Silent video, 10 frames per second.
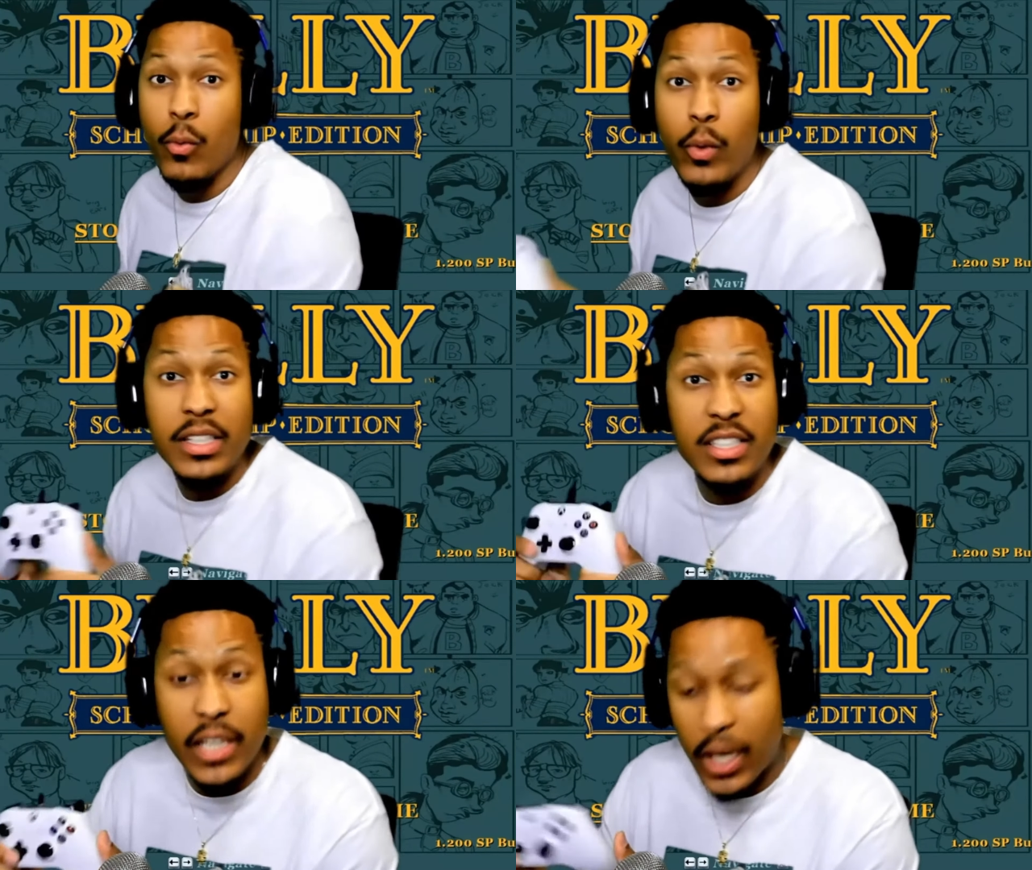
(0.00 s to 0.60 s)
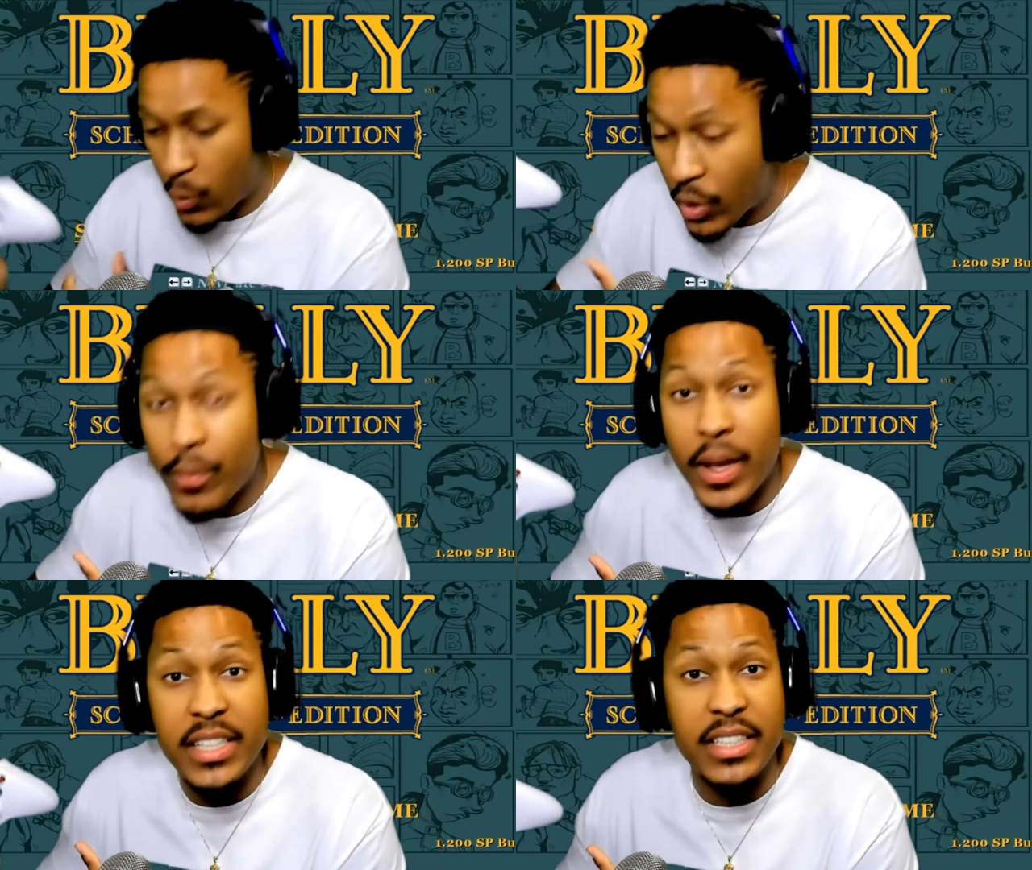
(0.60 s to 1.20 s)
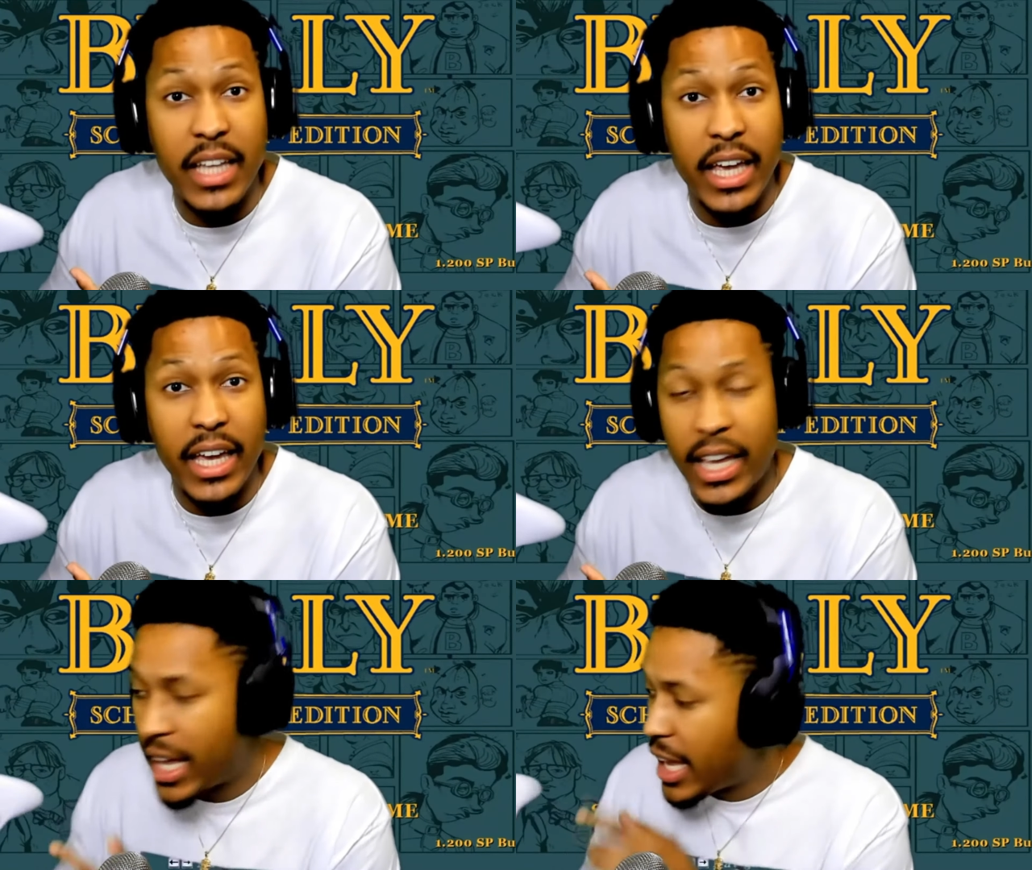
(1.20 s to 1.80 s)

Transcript: What's up with my stick? Uh-huh.